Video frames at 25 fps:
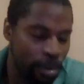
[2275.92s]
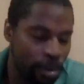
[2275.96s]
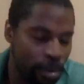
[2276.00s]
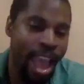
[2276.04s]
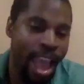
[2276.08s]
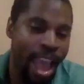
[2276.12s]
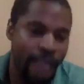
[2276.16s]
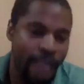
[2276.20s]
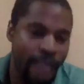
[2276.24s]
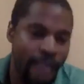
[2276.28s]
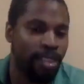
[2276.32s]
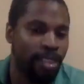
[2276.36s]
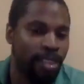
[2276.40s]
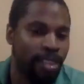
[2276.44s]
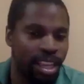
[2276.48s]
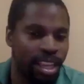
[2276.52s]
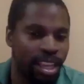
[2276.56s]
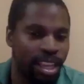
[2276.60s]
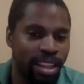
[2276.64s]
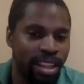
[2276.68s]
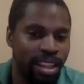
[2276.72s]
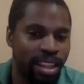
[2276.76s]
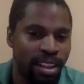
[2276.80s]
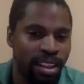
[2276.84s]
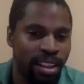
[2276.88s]
athlete.
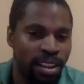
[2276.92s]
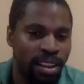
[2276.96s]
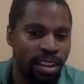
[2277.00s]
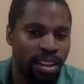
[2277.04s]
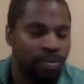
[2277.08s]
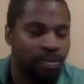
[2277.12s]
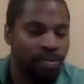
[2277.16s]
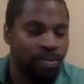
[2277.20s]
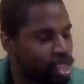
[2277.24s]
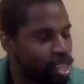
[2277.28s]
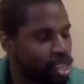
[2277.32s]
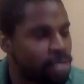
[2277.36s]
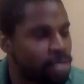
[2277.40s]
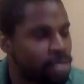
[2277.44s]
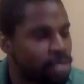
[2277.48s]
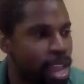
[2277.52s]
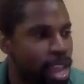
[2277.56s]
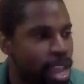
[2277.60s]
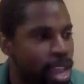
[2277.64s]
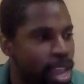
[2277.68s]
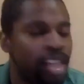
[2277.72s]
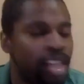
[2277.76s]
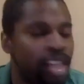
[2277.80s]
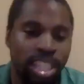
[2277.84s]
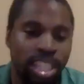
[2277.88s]
This
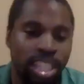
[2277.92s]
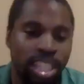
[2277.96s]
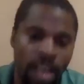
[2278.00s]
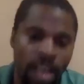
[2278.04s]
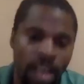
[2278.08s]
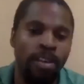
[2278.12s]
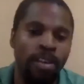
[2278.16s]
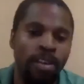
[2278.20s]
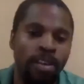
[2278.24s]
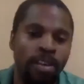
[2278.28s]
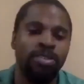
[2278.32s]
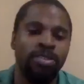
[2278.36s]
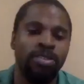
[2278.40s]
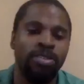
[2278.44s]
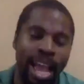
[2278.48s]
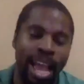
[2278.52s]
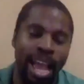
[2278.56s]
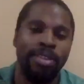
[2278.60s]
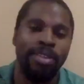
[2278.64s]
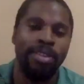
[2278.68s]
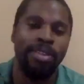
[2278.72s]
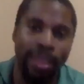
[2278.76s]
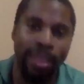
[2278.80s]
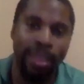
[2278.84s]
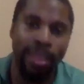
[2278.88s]
man shows
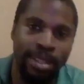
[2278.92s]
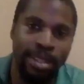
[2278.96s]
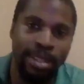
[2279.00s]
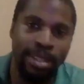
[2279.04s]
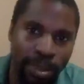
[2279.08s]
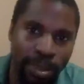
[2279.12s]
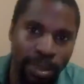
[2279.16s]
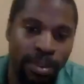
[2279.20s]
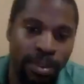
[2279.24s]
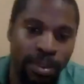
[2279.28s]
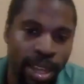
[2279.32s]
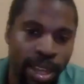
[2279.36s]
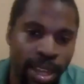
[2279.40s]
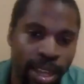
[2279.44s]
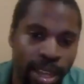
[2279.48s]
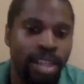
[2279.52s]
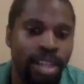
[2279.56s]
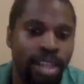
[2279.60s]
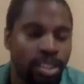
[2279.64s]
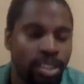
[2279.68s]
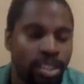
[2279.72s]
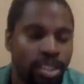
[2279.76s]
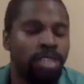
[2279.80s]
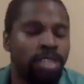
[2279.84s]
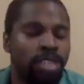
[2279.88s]
how you can do
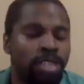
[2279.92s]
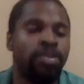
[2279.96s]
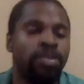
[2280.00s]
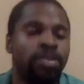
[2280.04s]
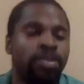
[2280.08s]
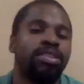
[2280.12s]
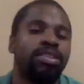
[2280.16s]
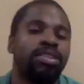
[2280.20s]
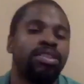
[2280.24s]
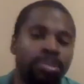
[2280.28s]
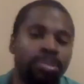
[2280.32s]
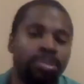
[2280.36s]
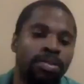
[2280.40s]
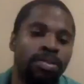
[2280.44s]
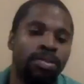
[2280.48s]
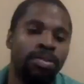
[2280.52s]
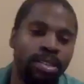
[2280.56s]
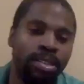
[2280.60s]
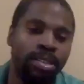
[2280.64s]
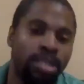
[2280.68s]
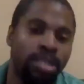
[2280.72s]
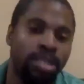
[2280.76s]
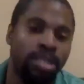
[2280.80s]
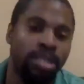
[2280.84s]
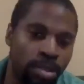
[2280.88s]
two sports and two